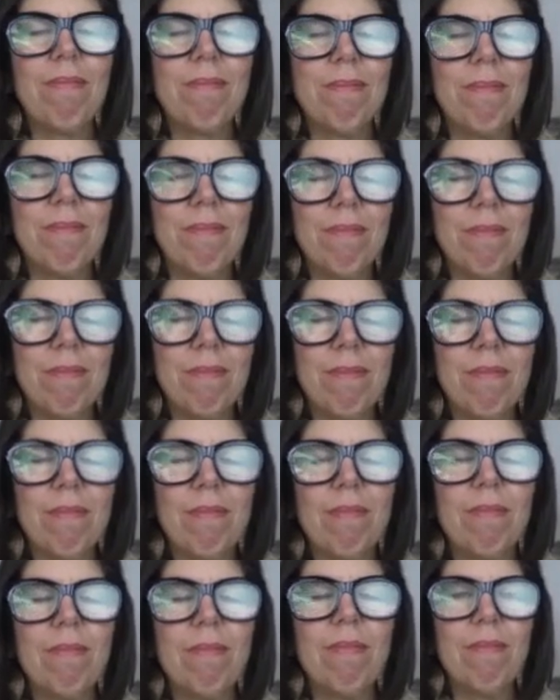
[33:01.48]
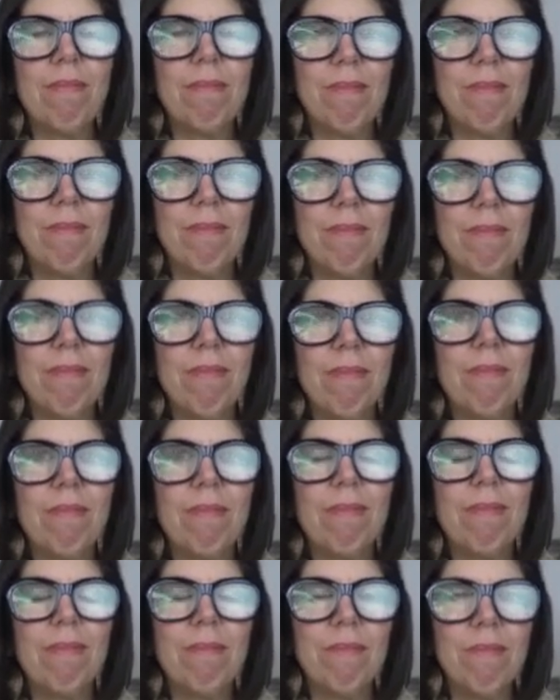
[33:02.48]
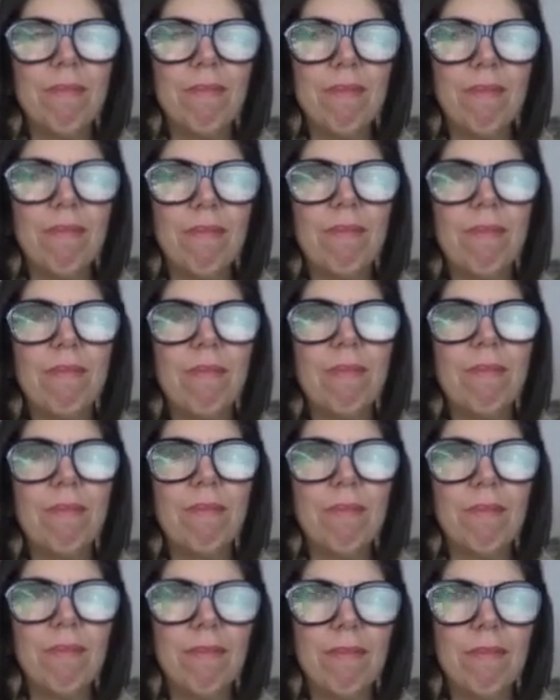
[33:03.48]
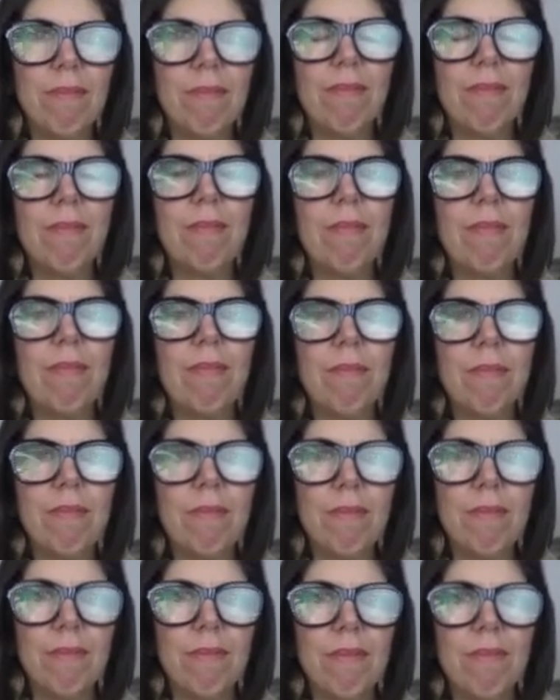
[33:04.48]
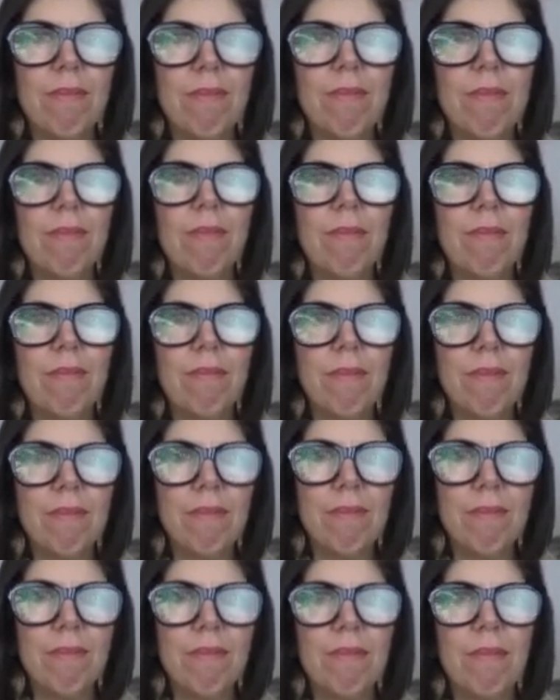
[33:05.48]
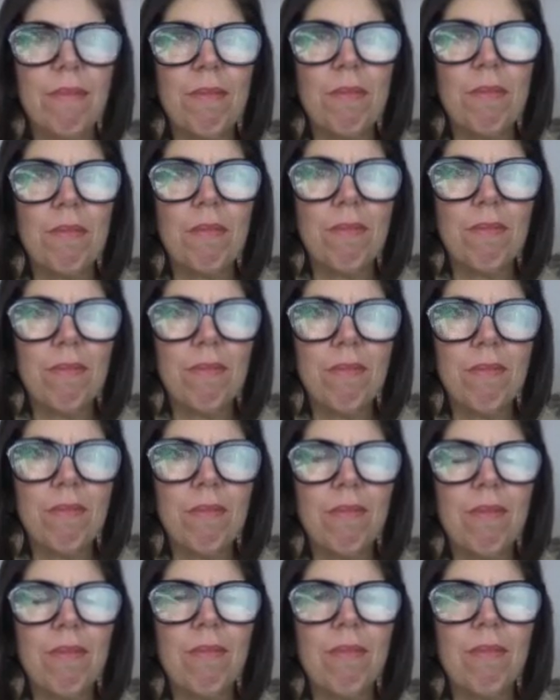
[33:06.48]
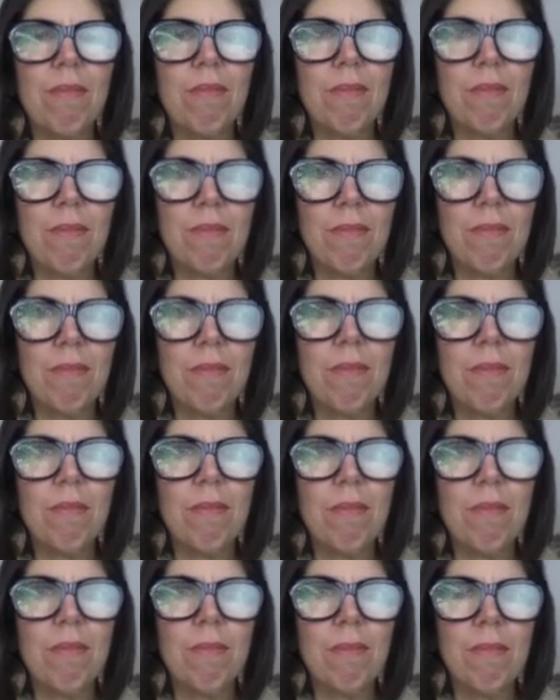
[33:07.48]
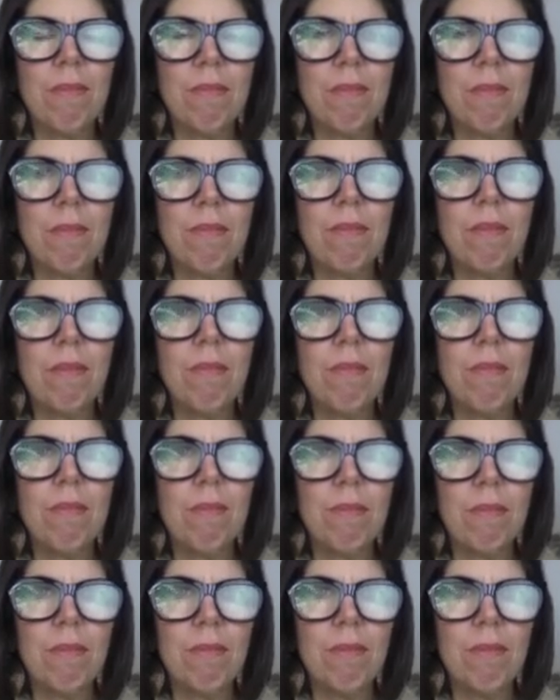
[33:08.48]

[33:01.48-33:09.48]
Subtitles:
No words are spoken by the person on screen.